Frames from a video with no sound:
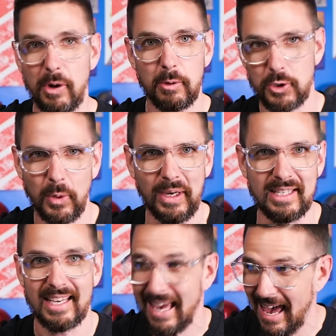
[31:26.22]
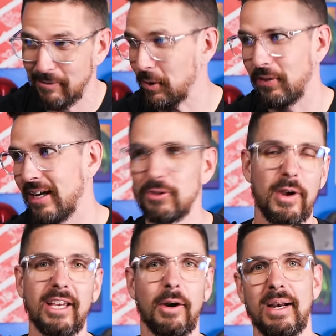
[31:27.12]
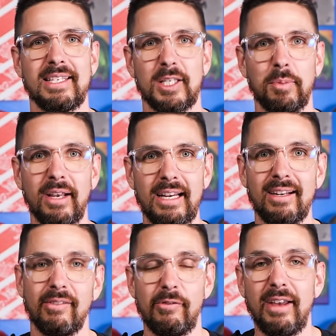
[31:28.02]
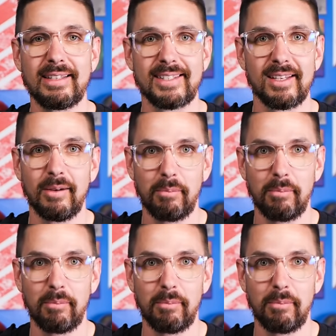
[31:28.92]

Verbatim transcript: no choice. Everything Draco has explained fits